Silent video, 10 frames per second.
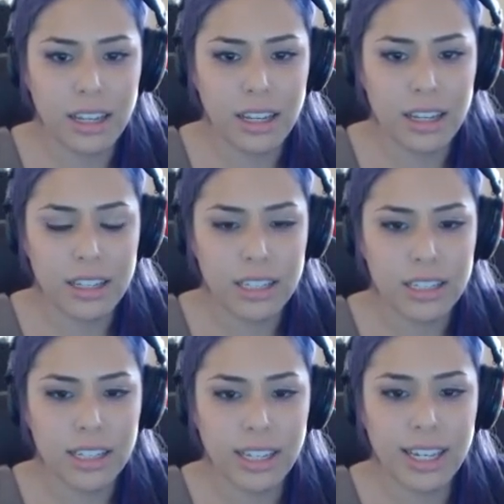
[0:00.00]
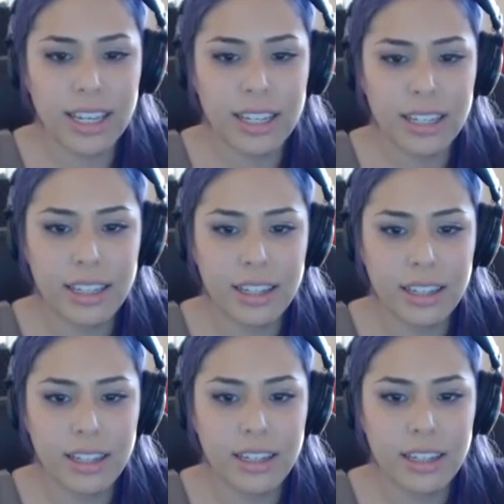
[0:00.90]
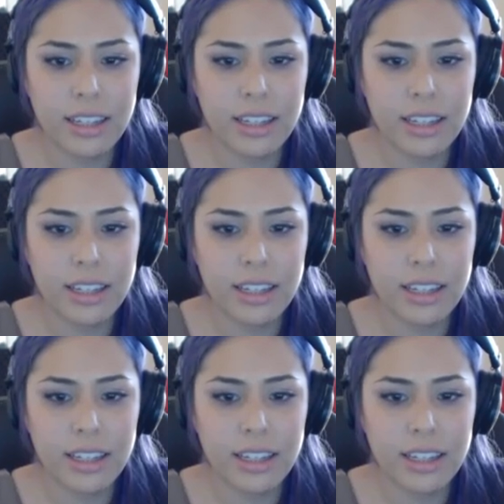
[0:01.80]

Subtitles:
No one is speaking in this clip.